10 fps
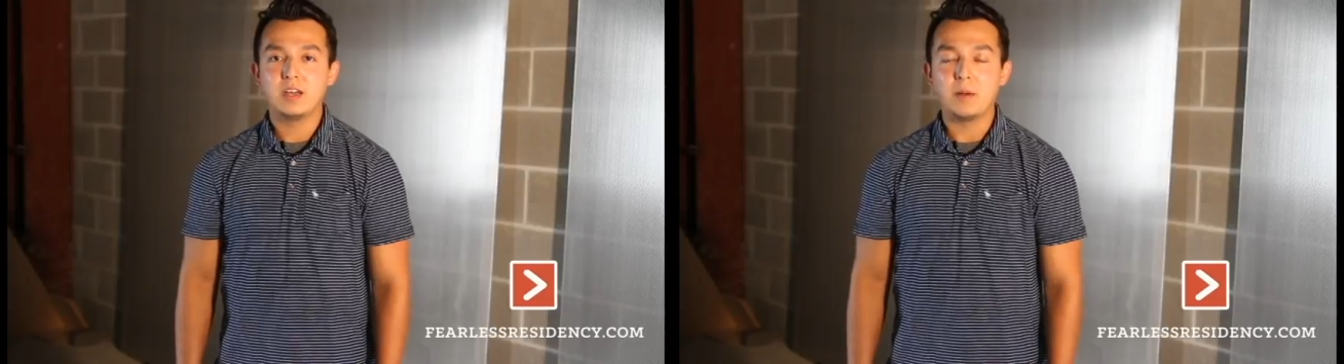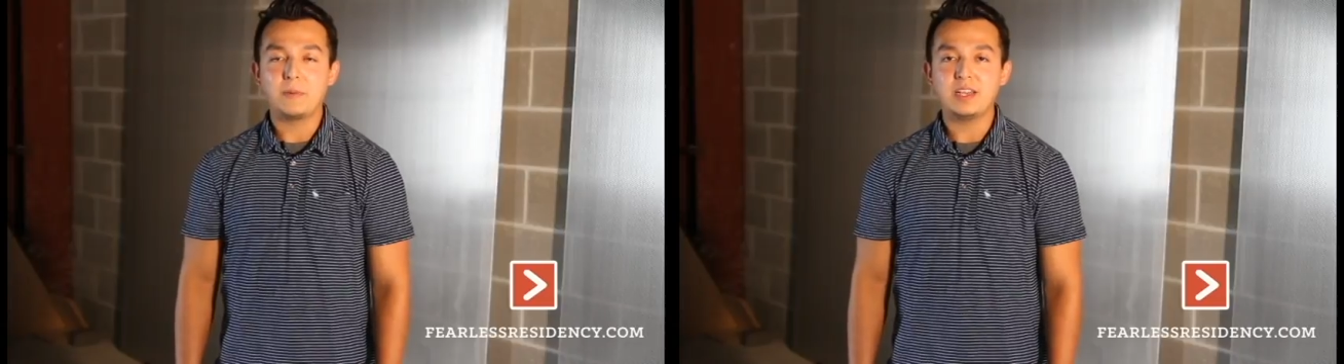
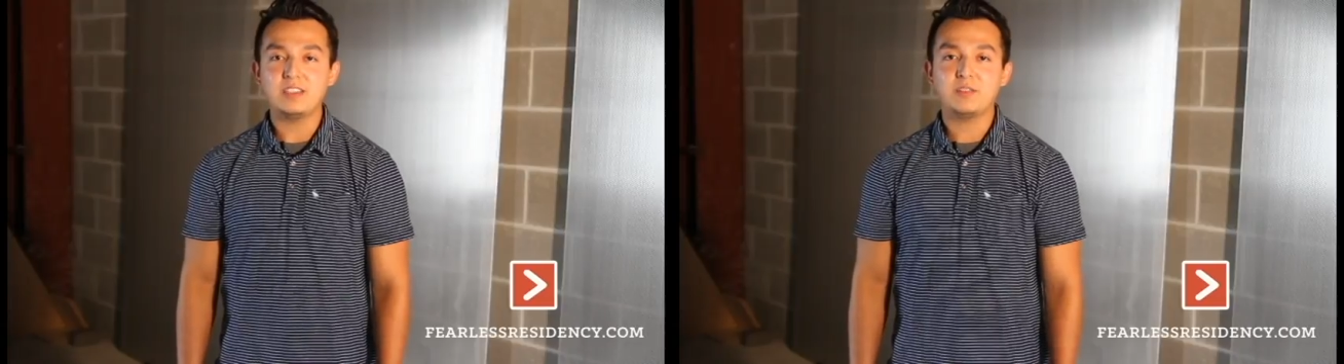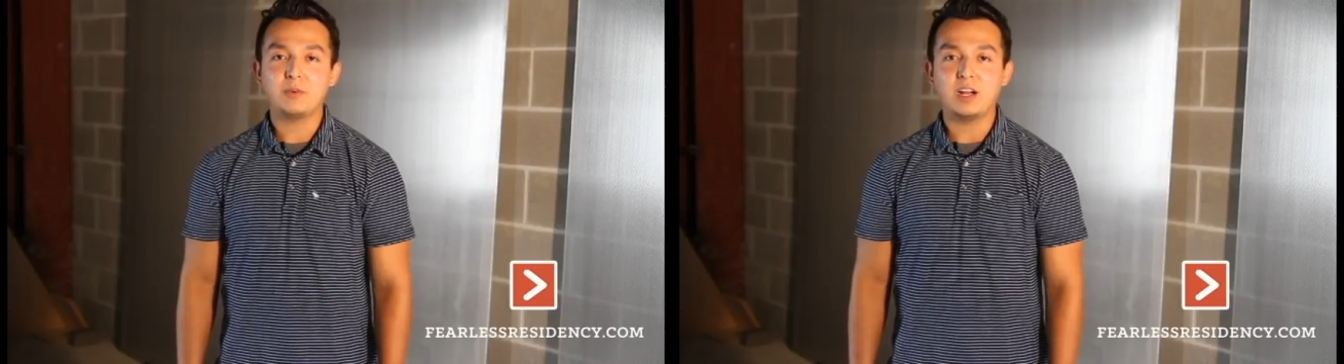A
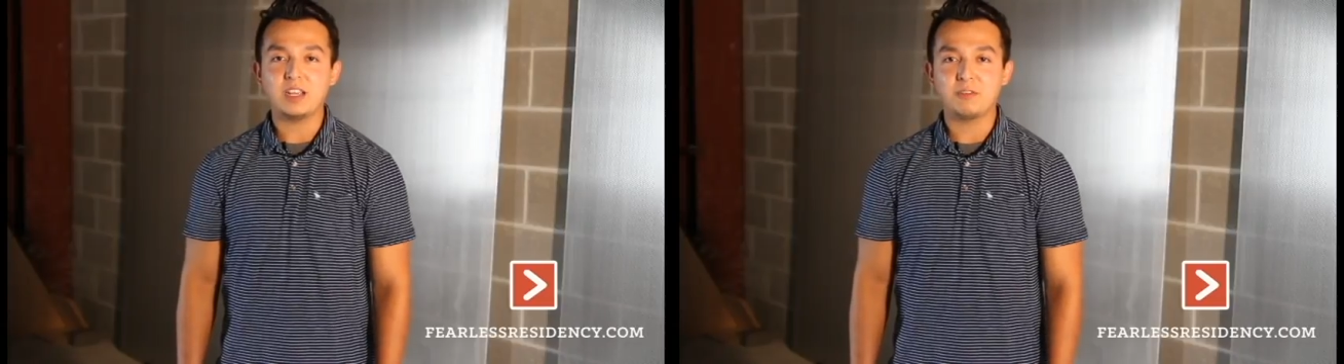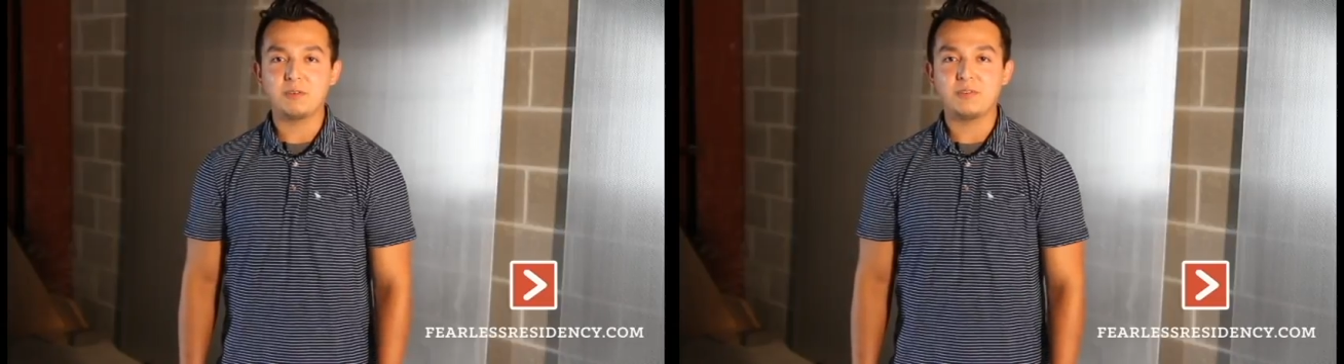place where I
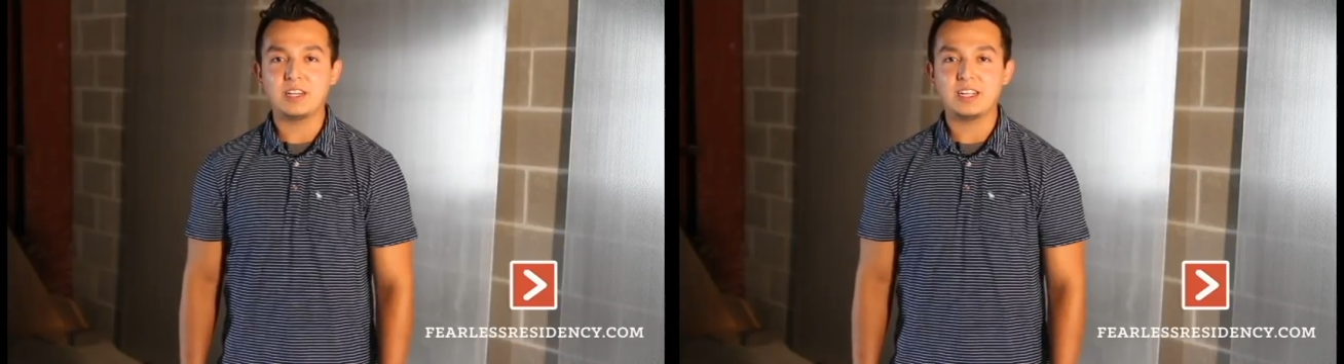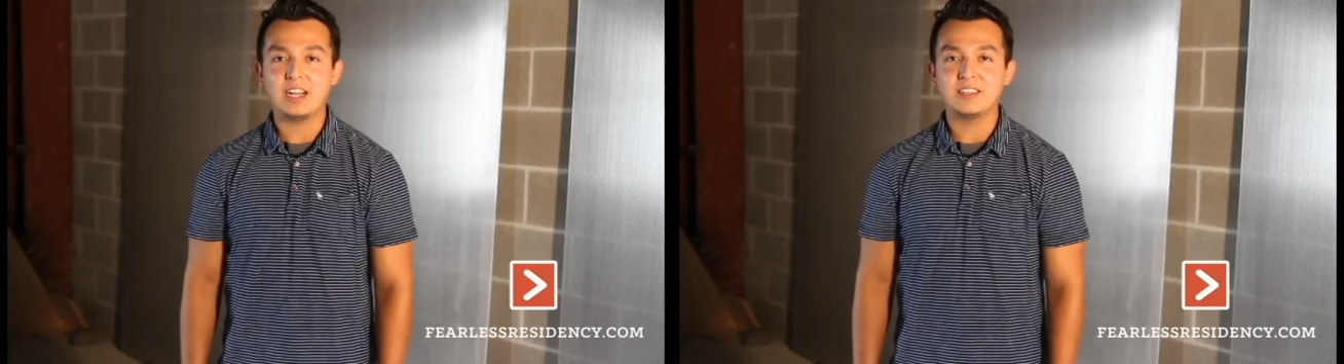could
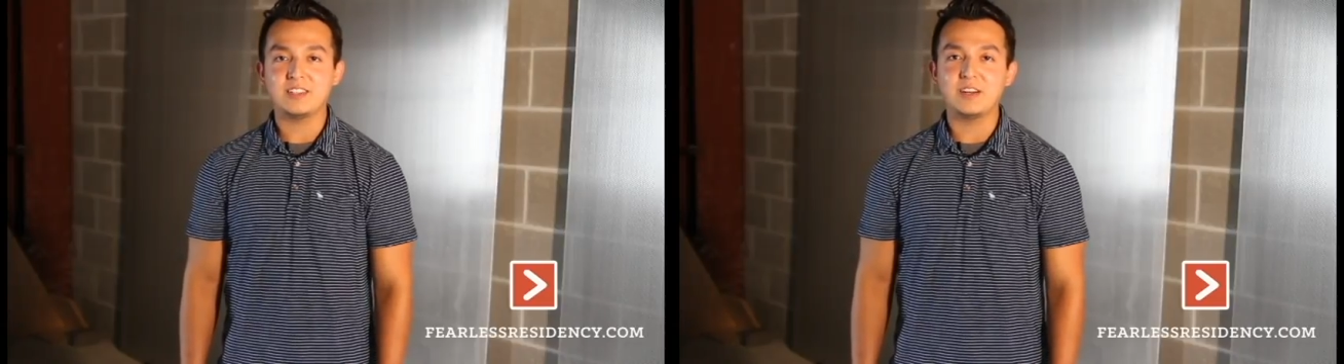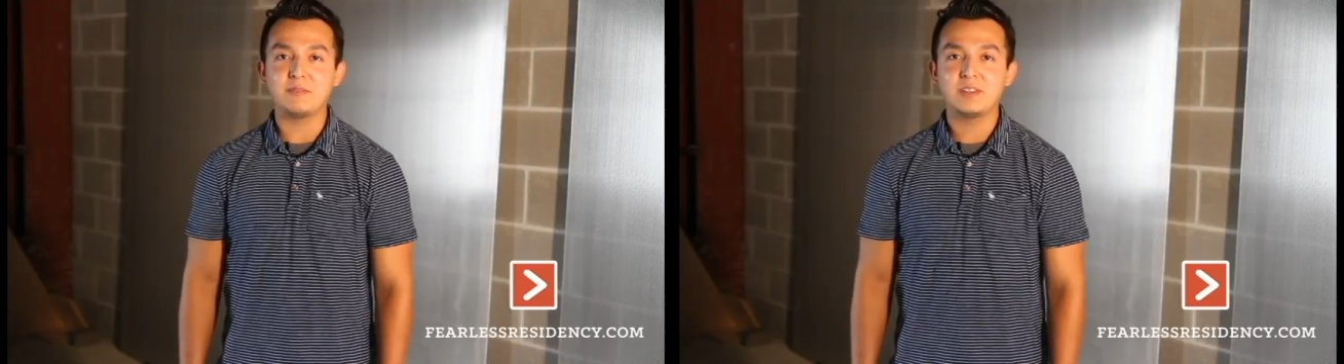reflect God's love.